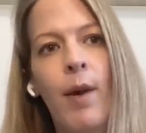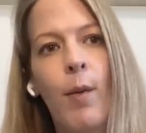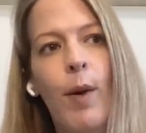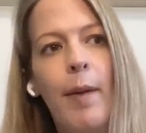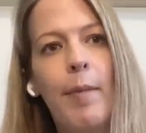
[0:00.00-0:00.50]

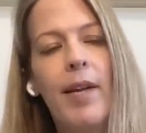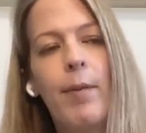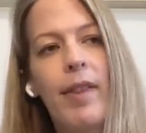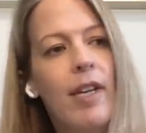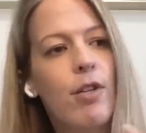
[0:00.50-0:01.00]

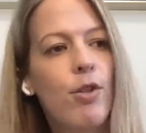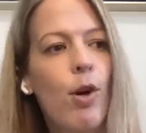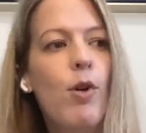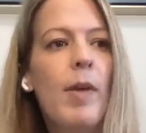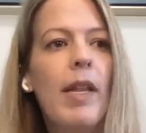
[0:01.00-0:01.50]
when they
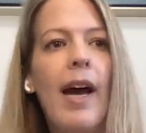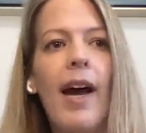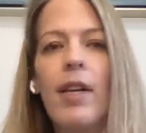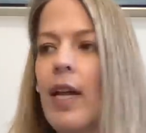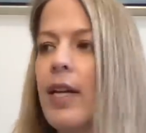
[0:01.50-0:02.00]
showed me
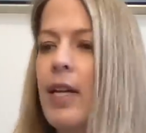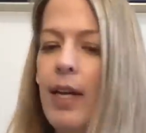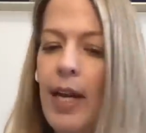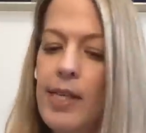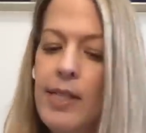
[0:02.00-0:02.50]
that, like
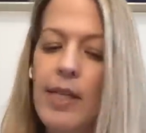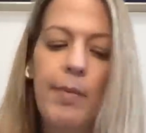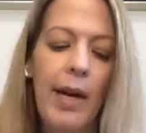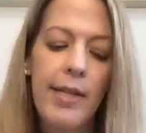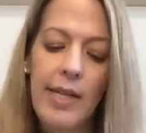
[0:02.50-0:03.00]

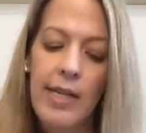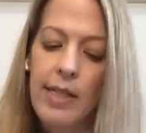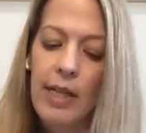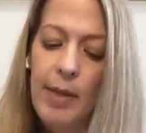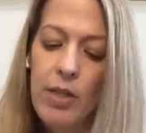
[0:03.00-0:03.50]
18 months, it's
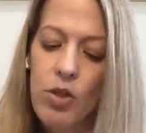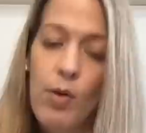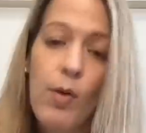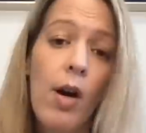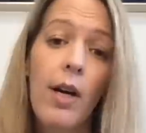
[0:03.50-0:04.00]
going to be
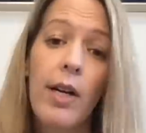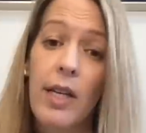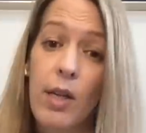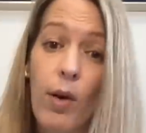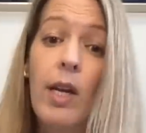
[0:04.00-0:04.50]
so hard.
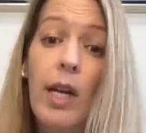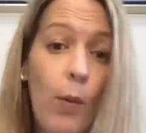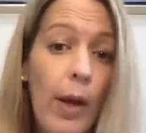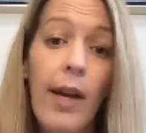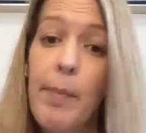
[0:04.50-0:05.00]
Like you are going to
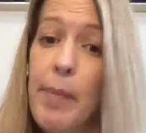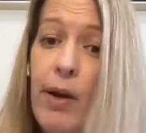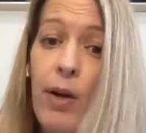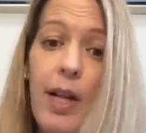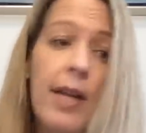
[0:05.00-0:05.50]
wake up
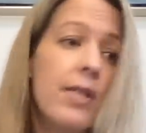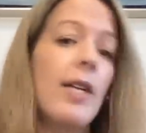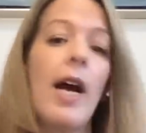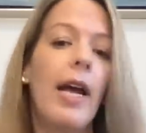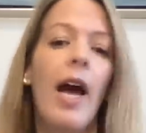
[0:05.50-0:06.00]

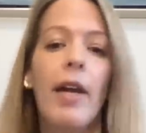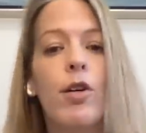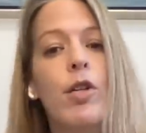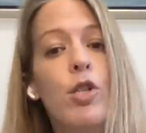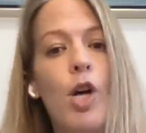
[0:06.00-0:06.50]
paralyzed. I
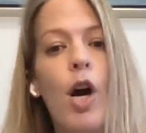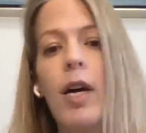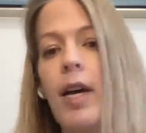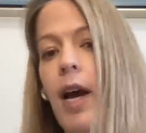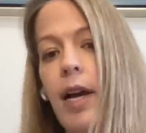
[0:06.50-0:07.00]
couldn't
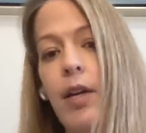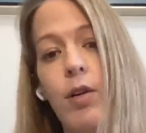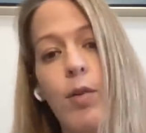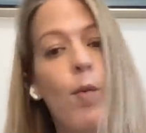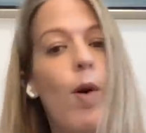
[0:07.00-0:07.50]
talk. I
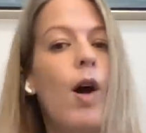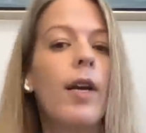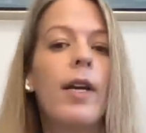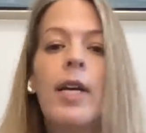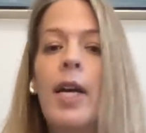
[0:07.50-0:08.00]
couldn't
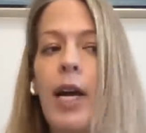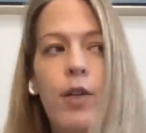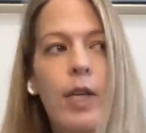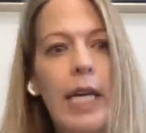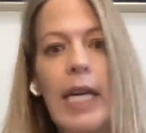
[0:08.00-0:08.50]
walk. I
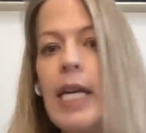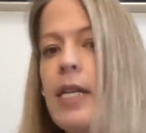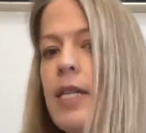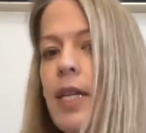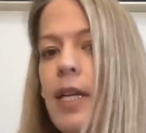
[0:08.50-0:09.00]
couldn't
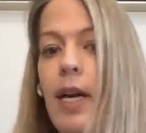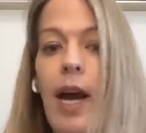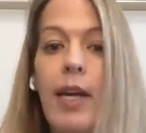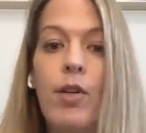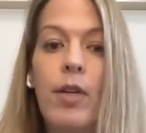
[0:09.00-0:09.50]
eat.
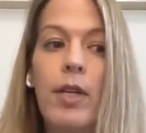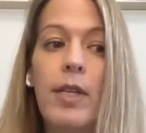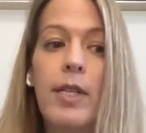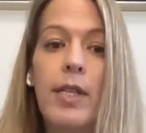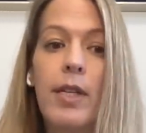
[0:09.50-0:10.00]
I
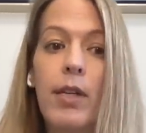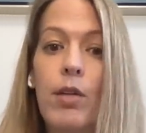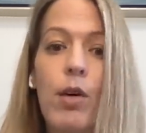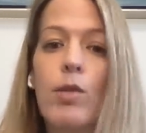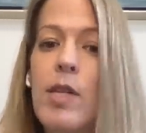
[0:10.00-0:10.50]
couldn't
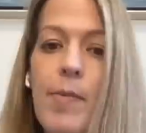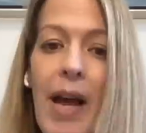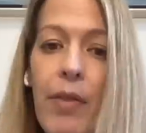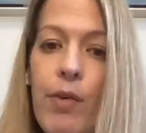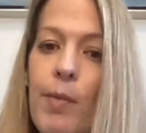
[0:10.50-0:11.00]
go to the
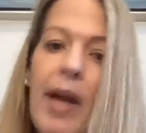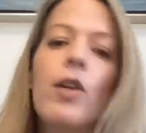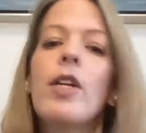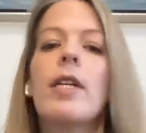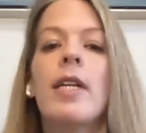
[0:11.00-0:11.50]
bathroom. I
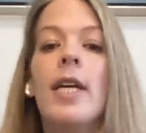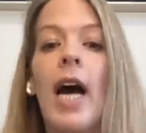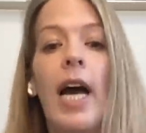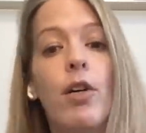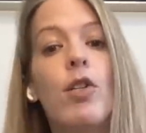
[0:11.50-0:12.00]

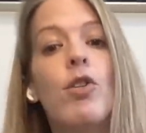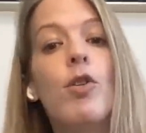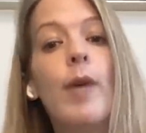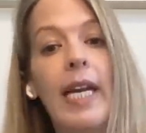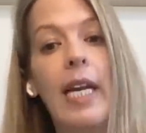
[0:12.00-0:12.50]
couldn't
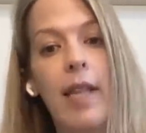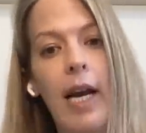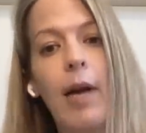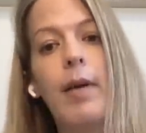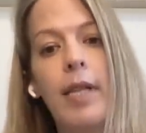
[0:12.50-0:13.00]
do
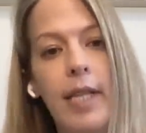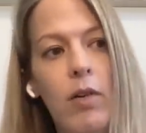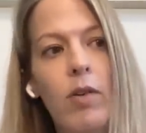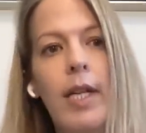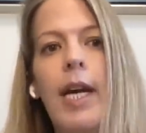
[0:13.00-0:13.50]
anything. I
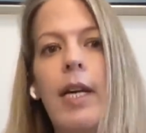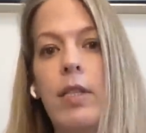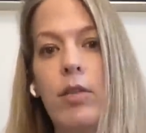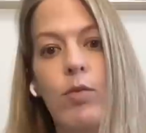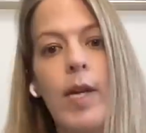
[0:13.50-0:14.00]
literally had
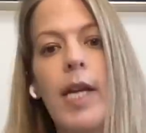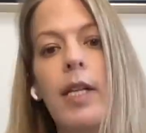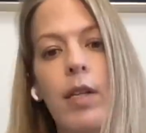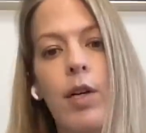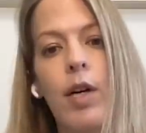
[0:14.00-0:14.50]
to
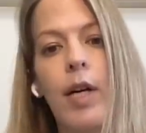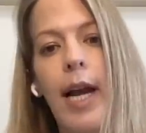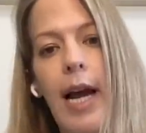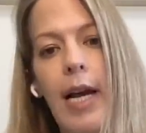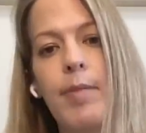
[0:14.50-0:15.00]
relearn
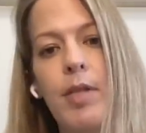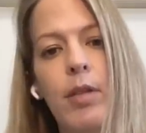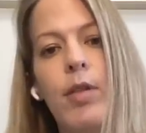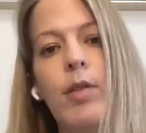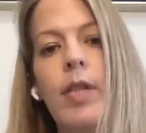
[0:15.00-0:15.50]

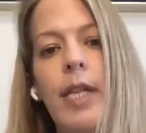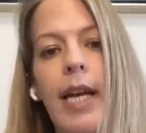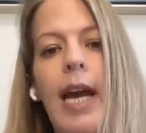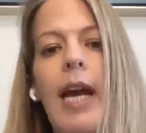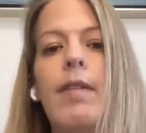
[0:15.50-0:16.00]

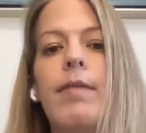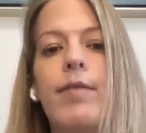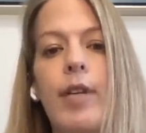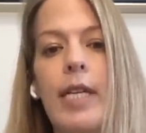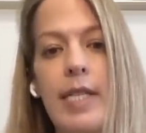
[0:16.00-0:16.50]
absolutely
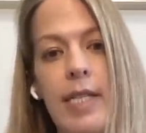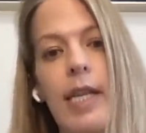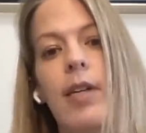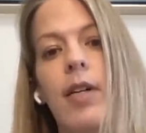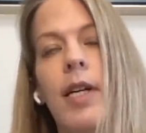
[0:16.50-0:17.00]
every
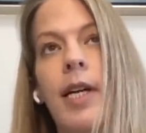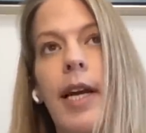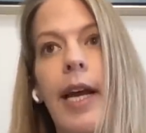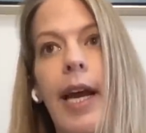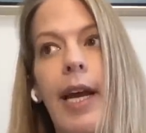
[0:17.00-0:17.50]
skill.
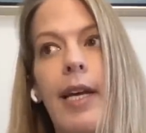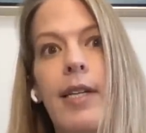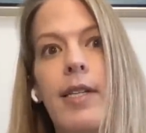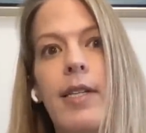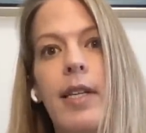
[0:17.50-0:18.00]

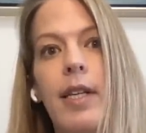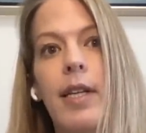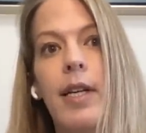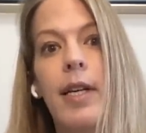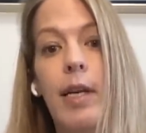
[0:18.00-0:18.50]
And
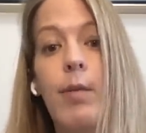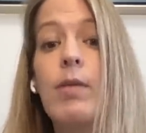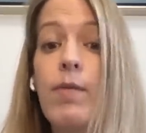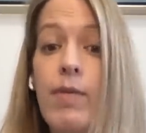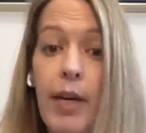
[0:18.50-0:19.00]
it
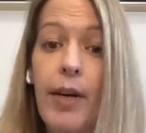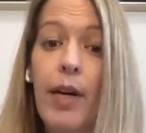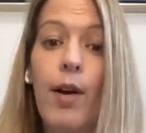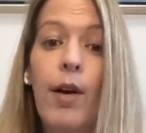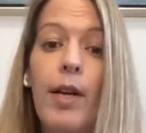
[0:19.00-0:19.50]
was very
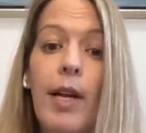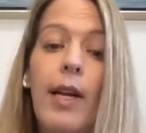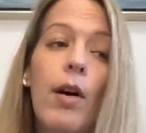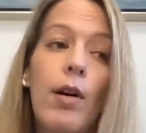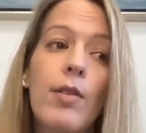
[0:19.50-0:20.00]
hard.
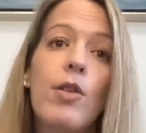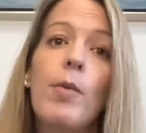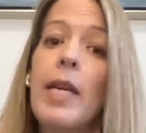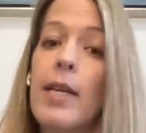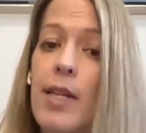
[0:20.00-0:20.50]
And
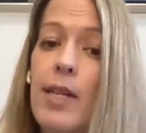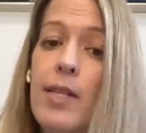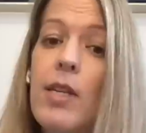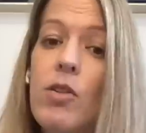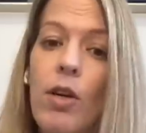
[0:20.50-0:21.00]
also because of the
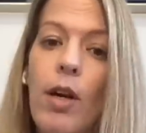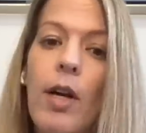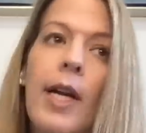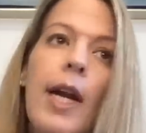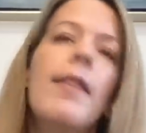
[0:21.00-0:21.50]

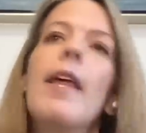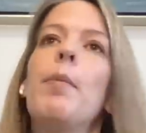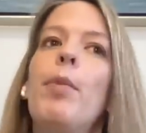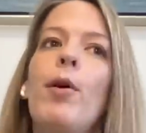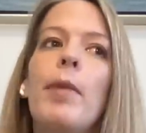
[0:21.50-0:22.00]
seizure,
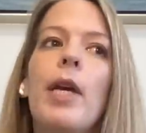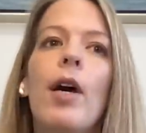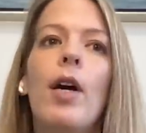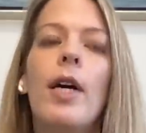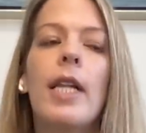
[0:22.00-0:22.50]
they put me
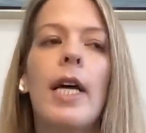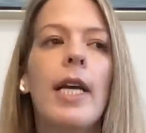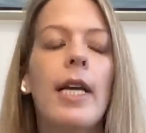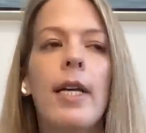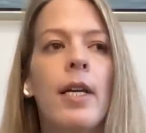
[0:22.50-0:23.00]
on
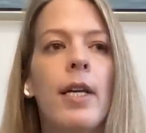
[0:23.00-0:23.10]
like